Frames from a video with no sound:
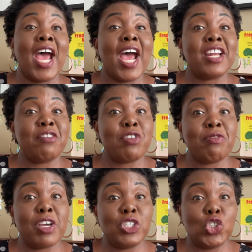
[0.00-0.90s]
And if you have
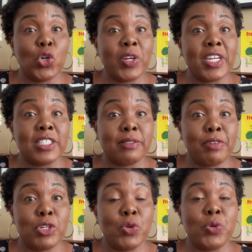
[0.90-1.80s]
enjoyed this
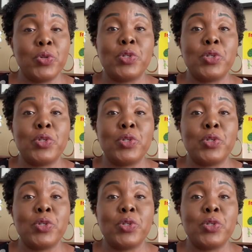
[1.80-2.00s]
video,